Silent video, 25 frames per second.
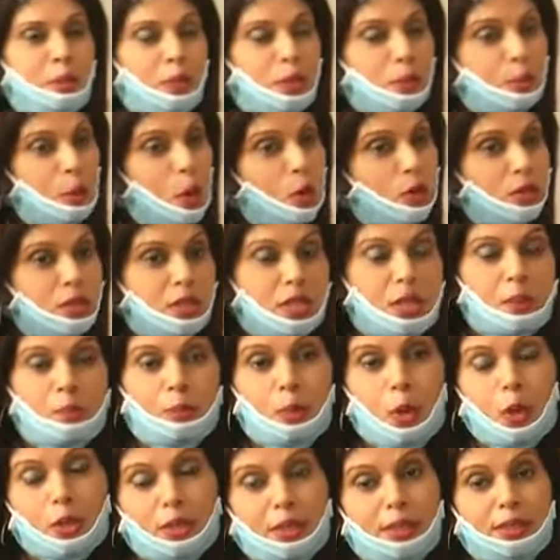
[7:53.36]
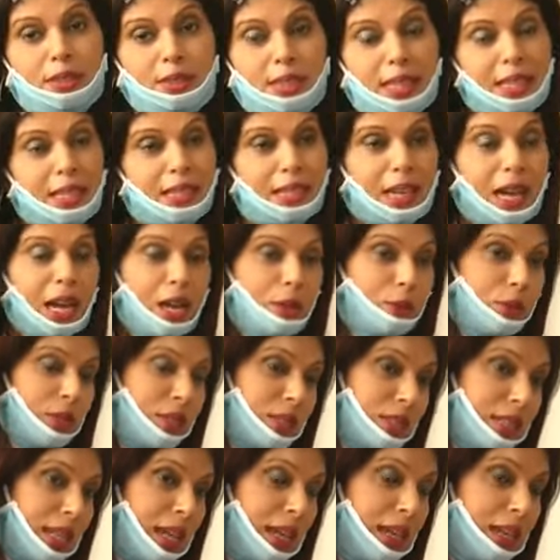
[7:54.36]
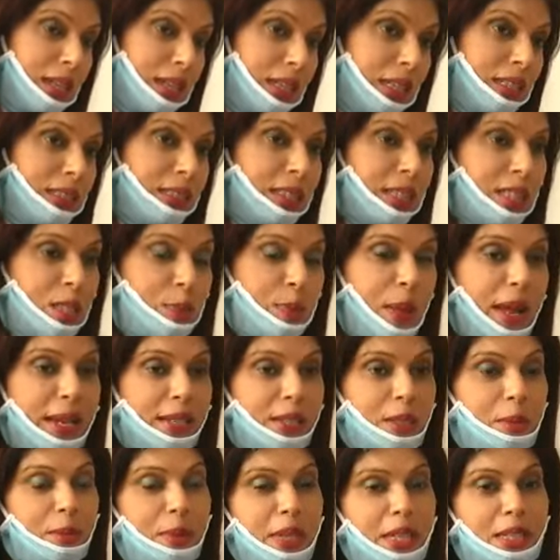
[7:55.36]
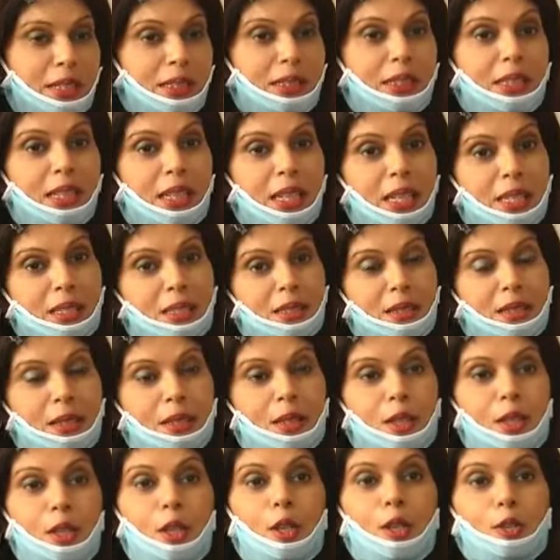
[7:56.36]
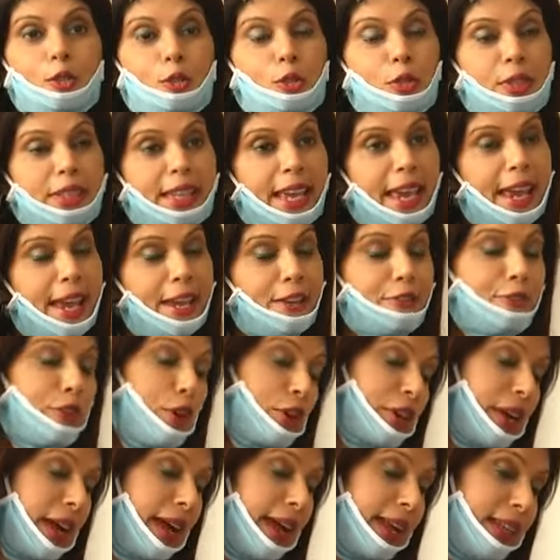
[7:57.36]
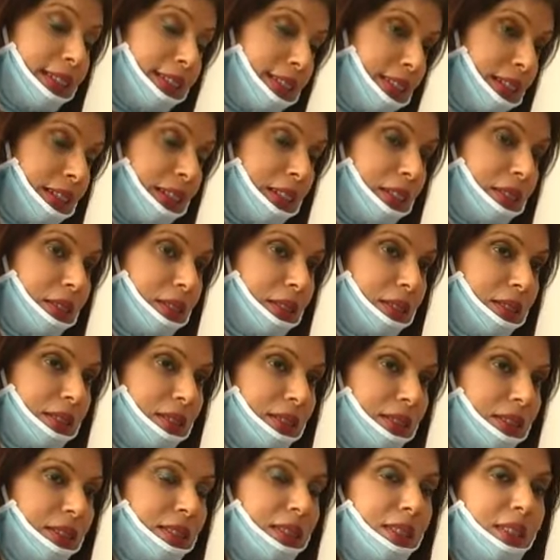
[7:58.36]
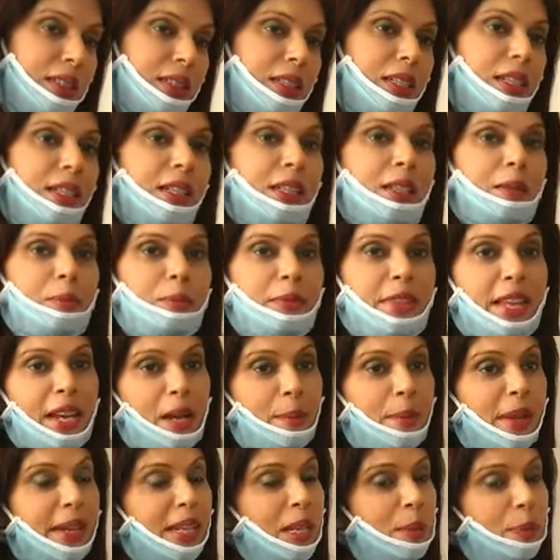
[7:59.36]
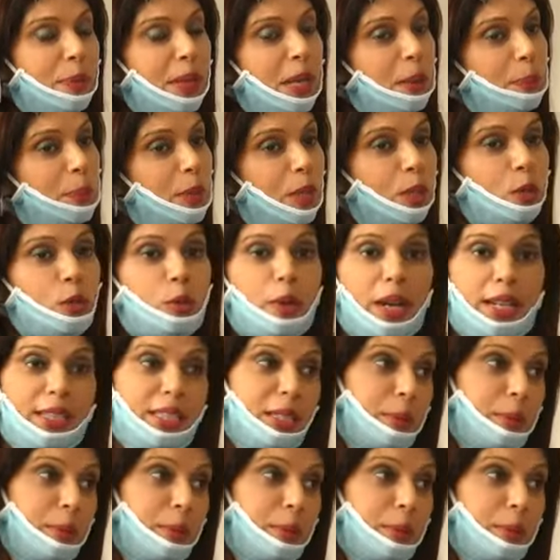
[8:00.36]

the most important thing I would say in this pandemic is to care for our elderly. There are many people who are